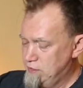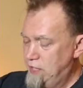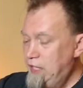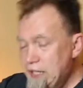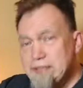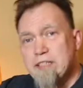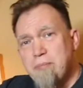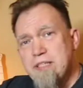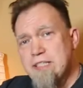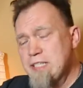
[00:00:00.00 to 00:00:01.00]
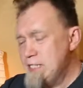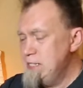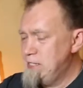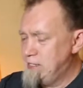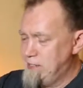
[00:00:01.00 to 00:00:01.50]
I like simple
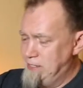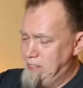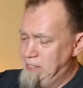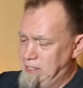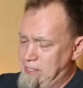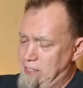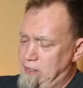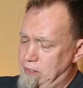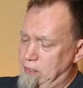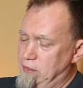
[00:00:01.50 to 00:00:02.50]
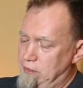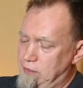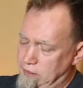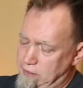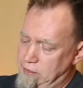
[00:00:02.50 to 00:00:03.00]
designs. Oh,
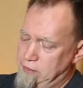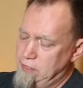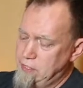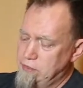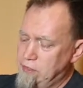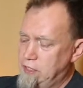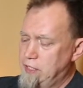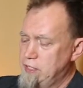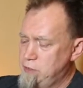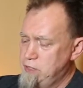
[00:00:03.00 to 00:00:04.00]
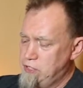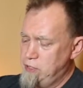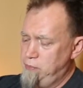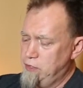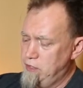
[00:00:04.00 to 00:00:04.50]
and this doesn't look like it gets much
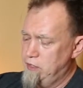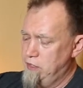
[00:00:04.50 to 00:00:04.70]
simpler.